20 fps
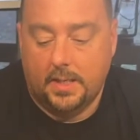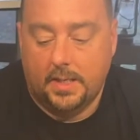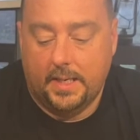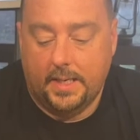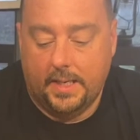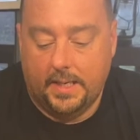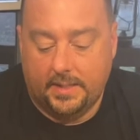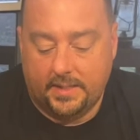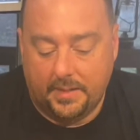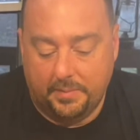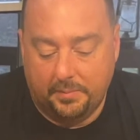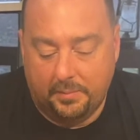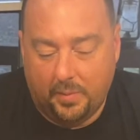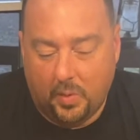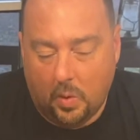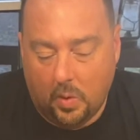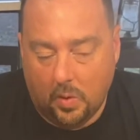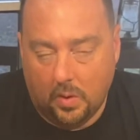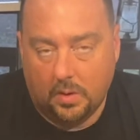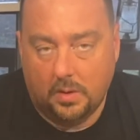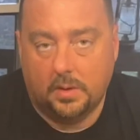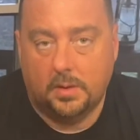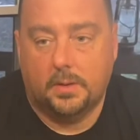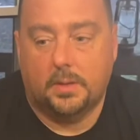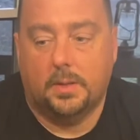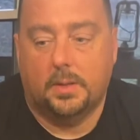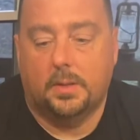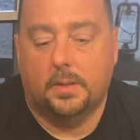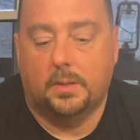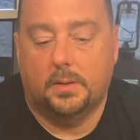It's
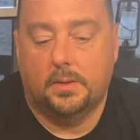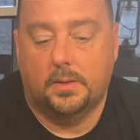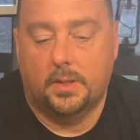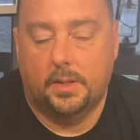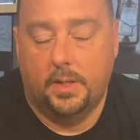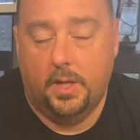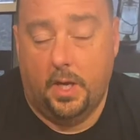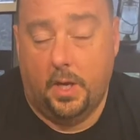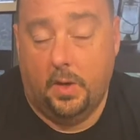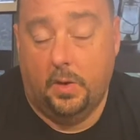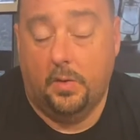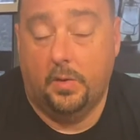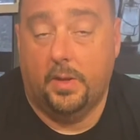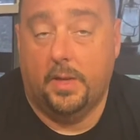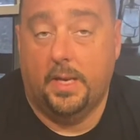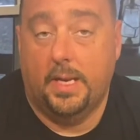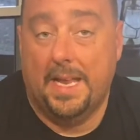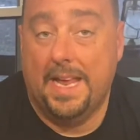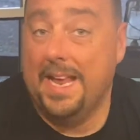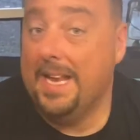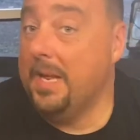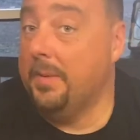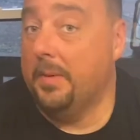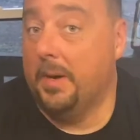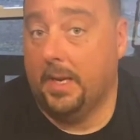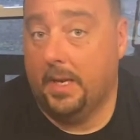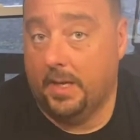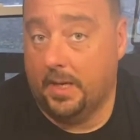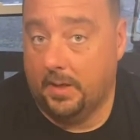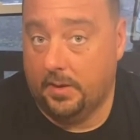important to know that
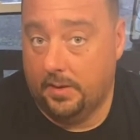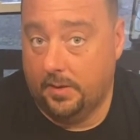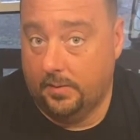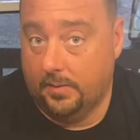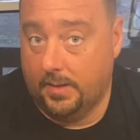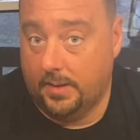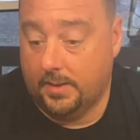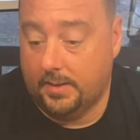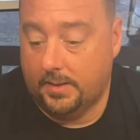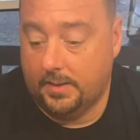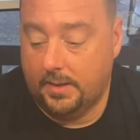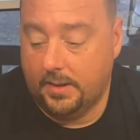anybody can do this.